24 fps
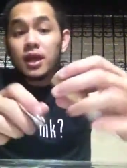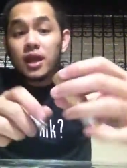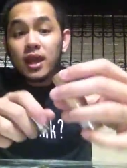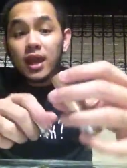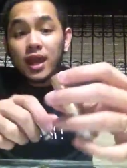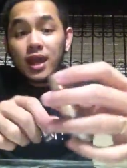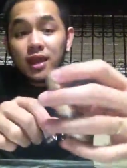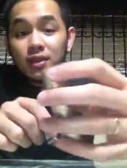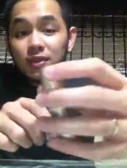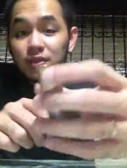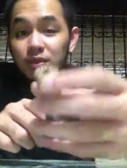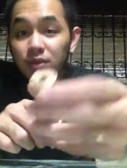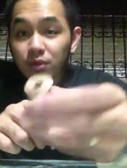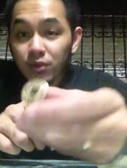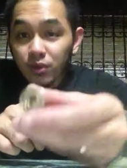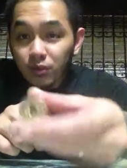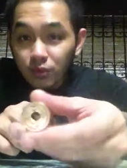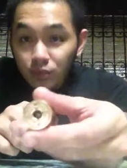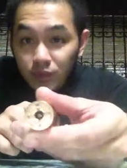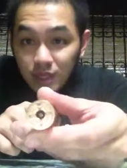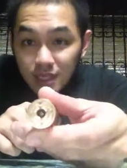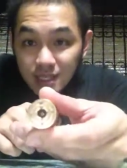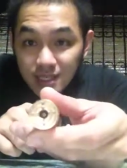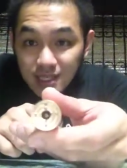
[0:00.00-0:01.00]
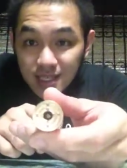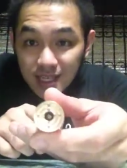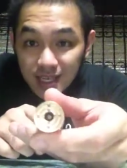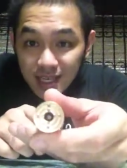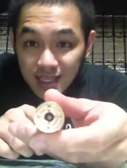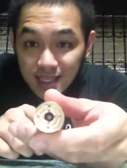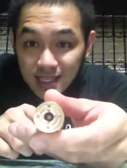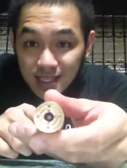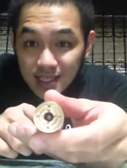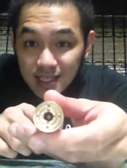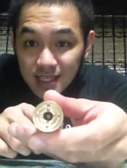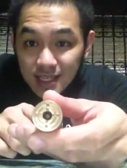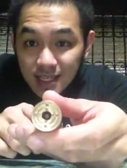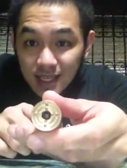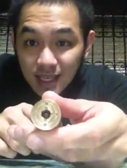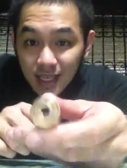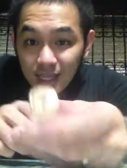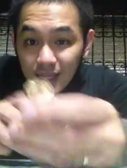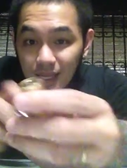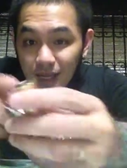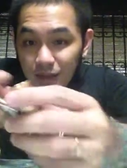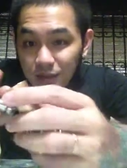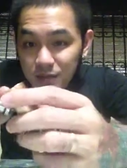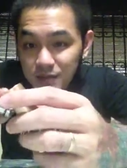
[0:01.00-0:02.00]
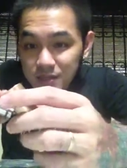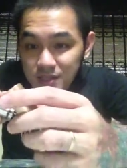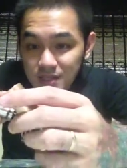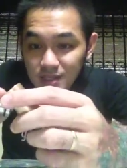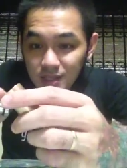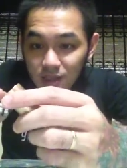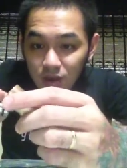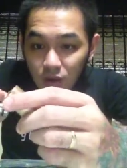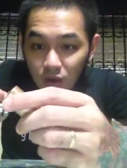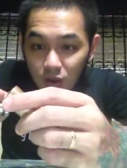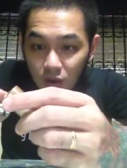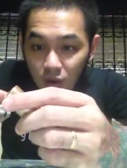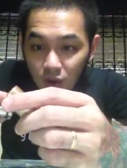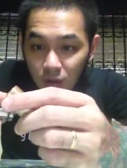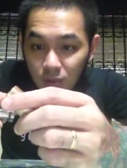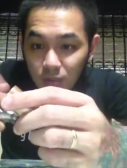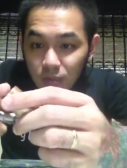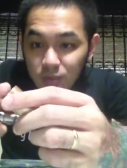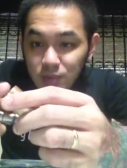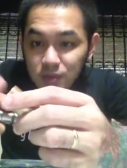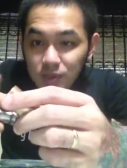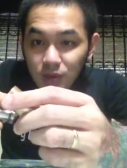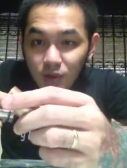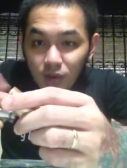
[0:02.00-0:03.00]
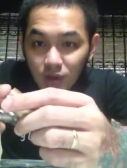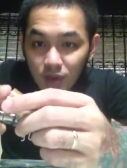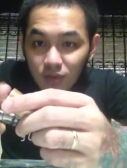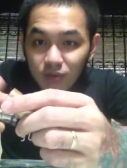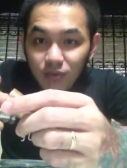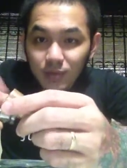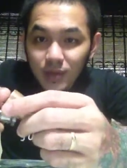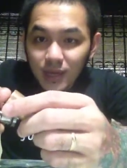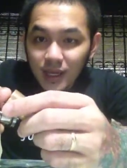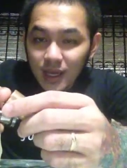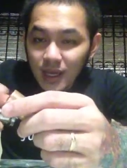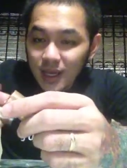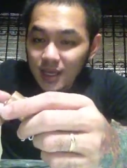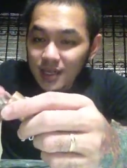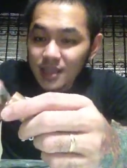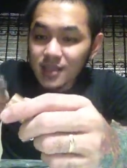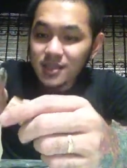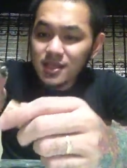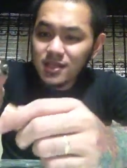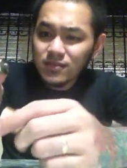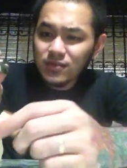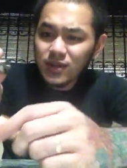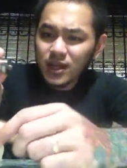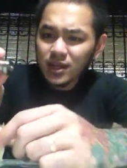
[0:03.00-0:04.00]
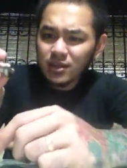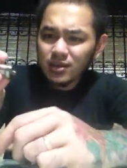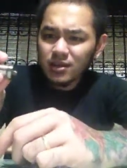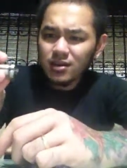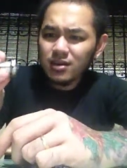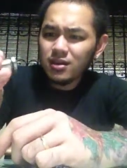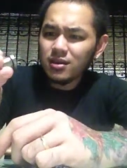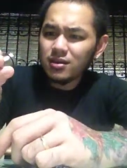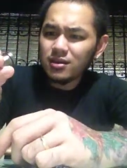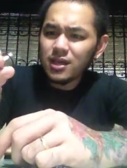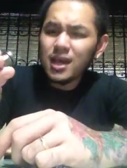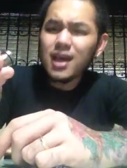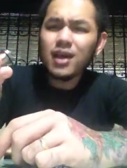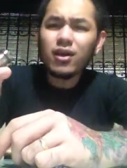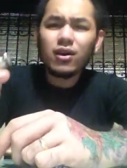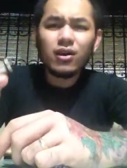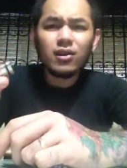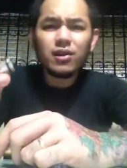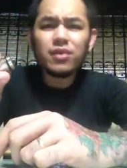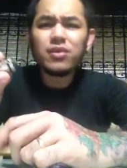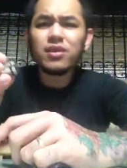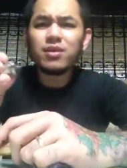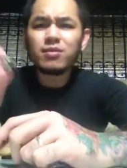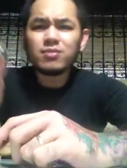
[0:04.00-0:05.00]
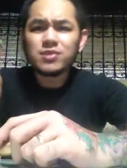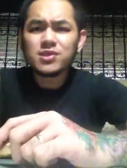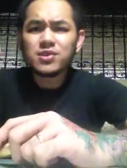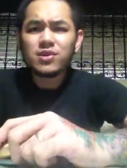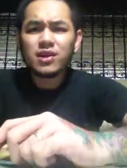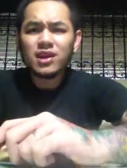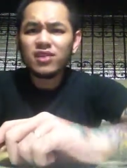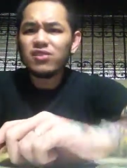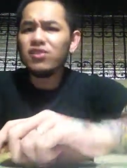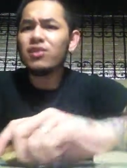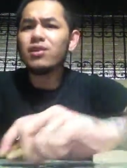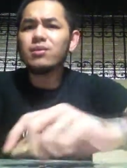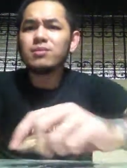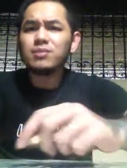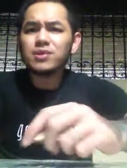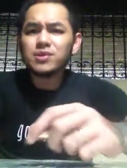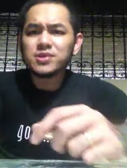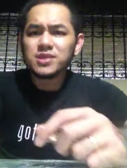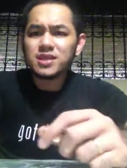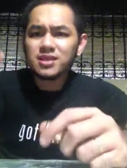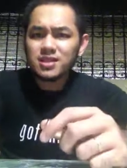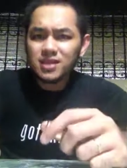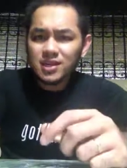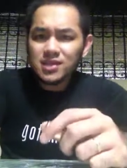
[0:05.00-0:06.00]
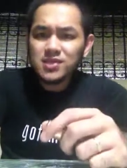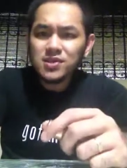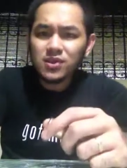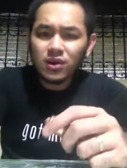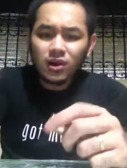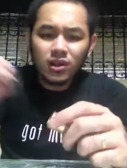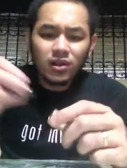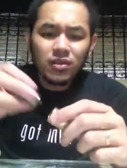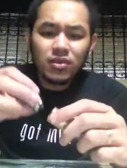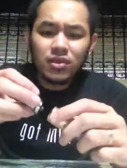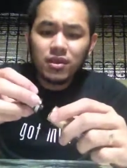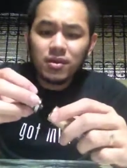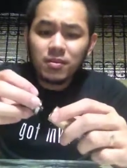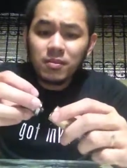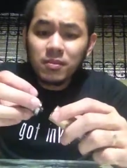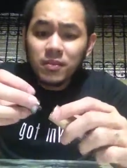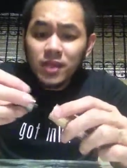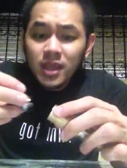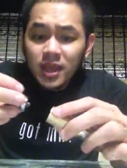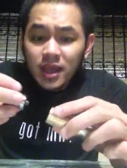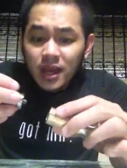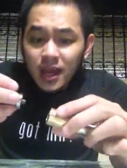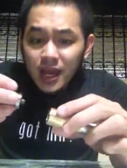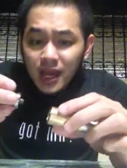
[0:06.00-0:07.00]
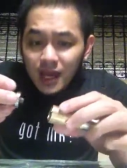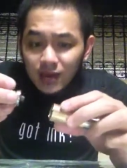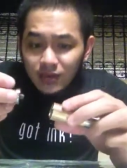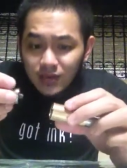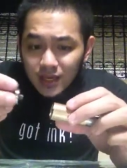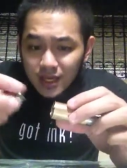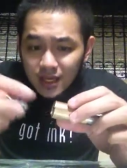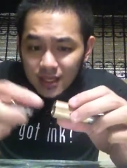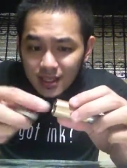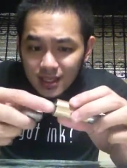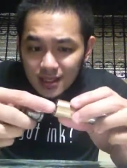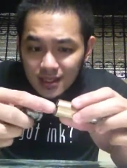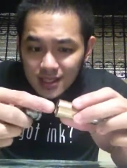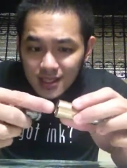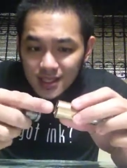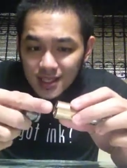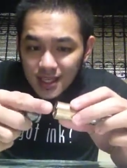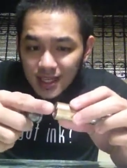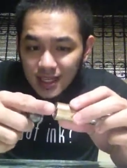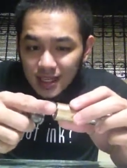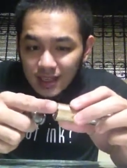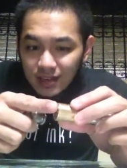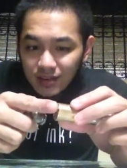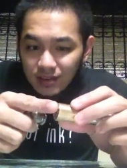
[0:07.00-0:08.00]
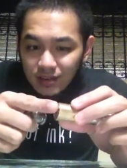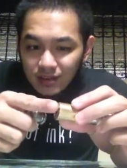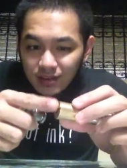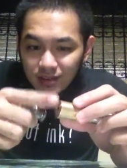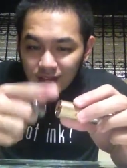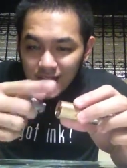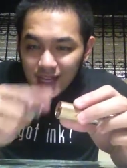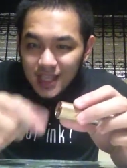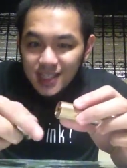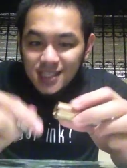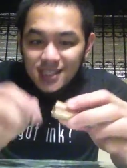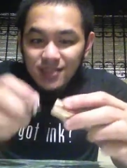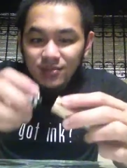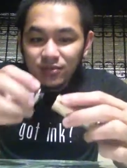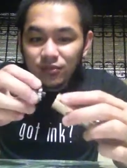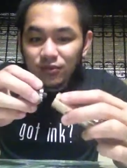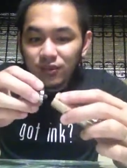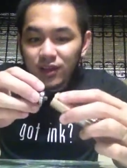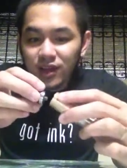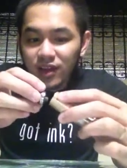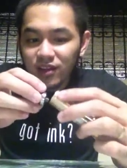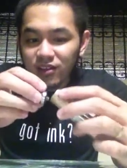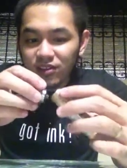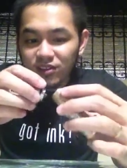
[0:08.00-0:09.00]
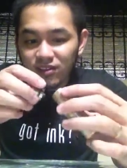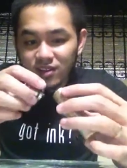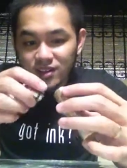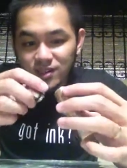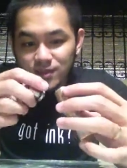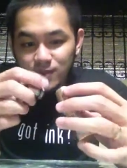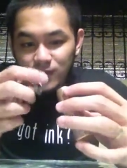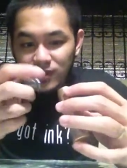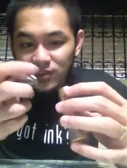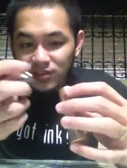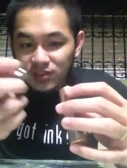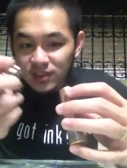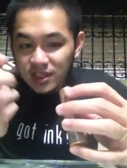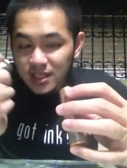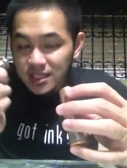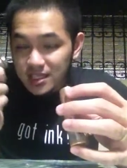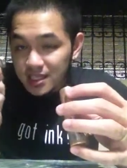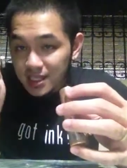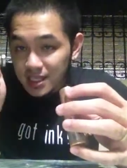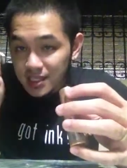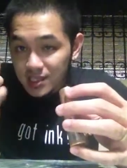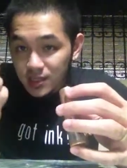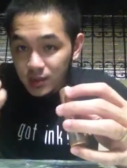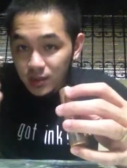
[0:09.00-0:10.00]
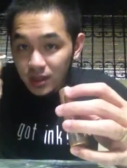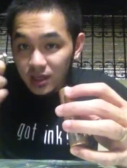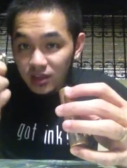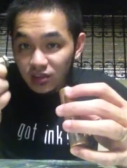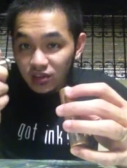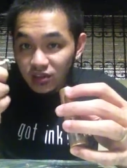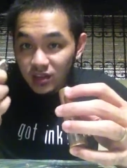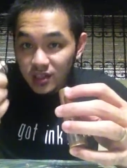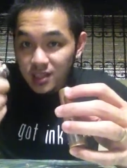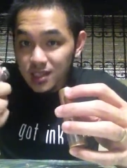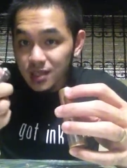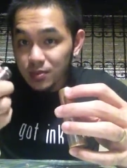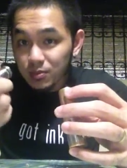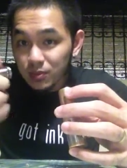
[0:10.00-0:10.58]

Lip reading: and the recess allows almost all of my addies, in fact, yeah, all of them, scratch almost, it does all of them, having it sitting nice and flush, especially since you can adjust the